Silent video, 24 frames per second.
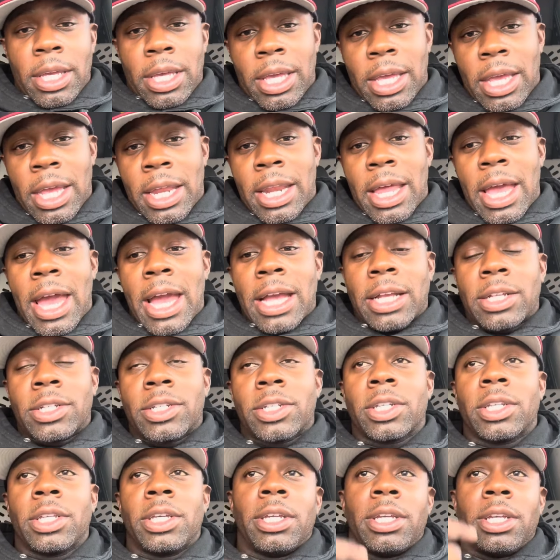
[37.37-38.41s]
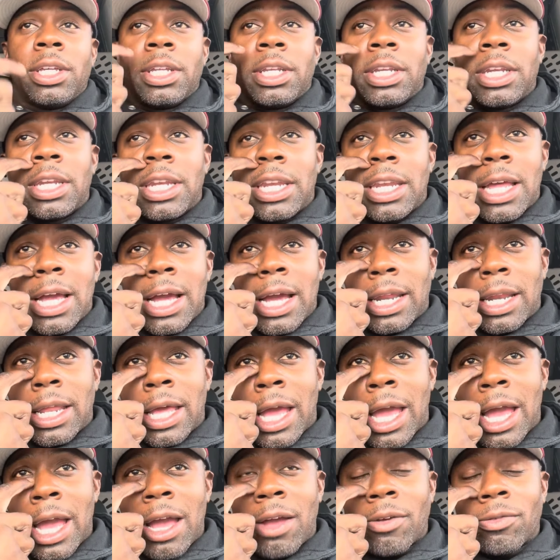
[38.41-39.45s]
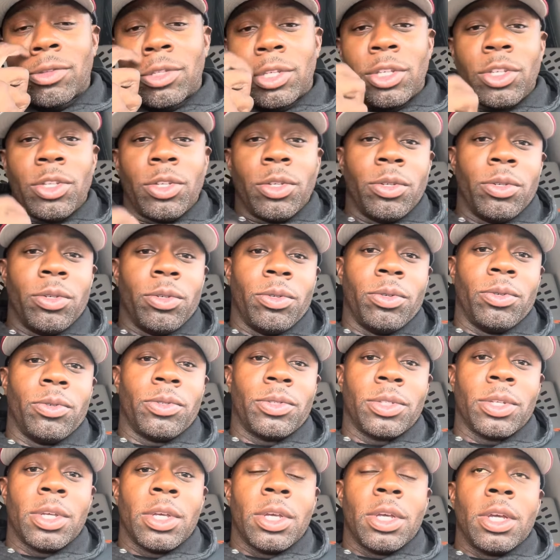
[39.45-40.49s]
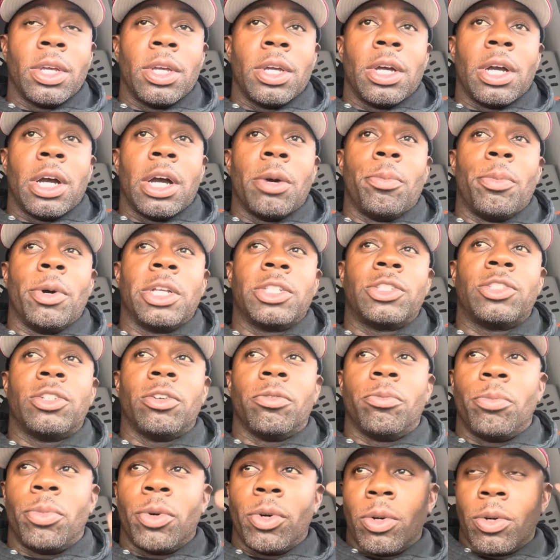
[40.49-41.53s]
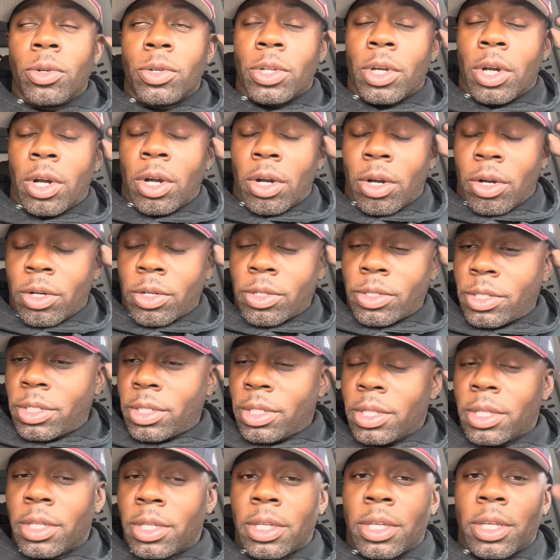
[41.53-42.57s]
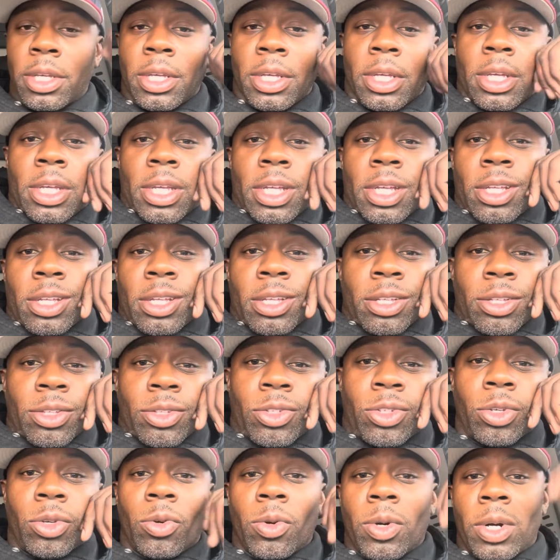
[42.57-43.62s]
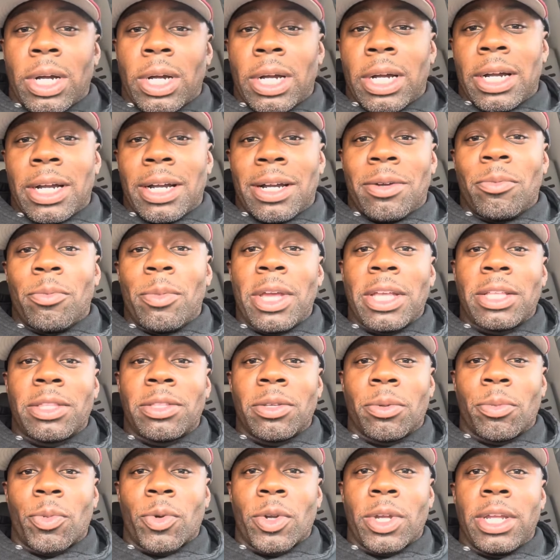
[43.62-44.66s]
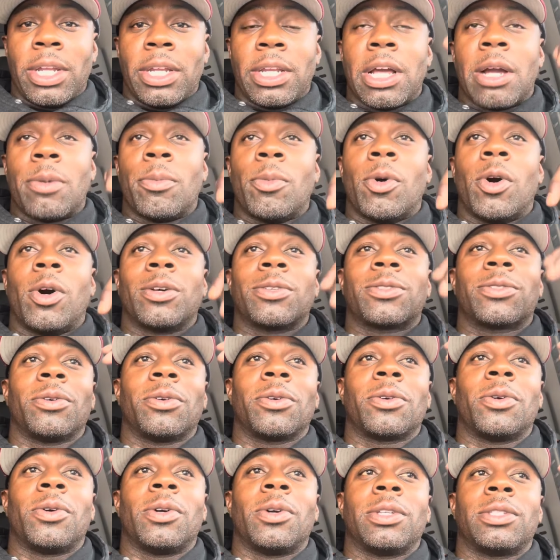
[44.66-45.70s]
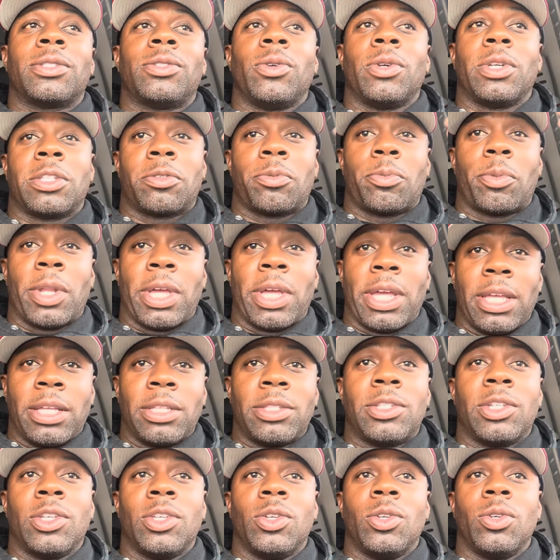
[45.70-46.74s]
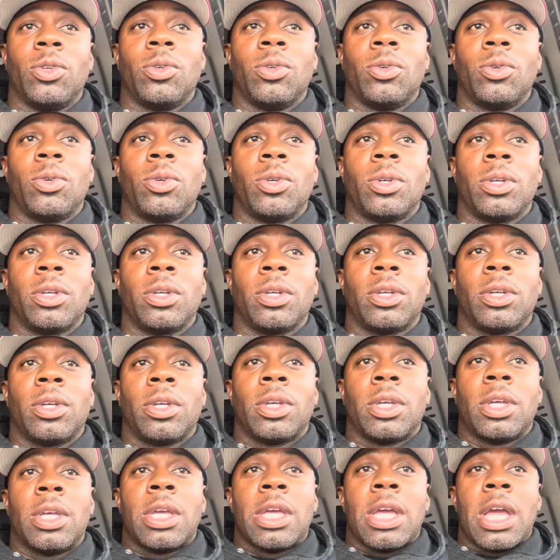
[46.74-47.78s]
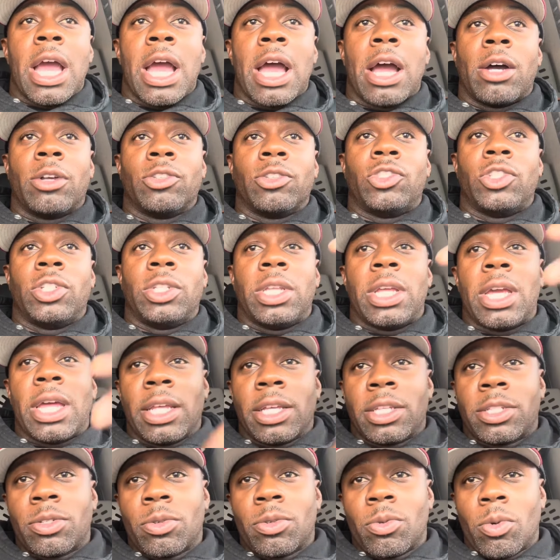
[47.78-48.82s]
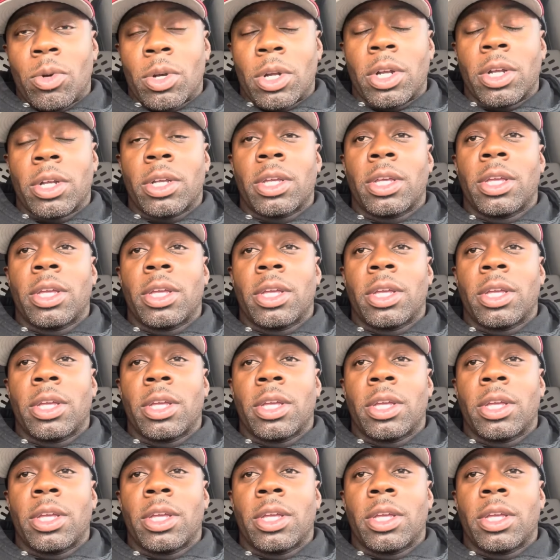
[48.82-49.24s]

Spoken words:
and actually not have to use a bunch of bulldogs to make the breed. I'm also going to explain to you how genetics work,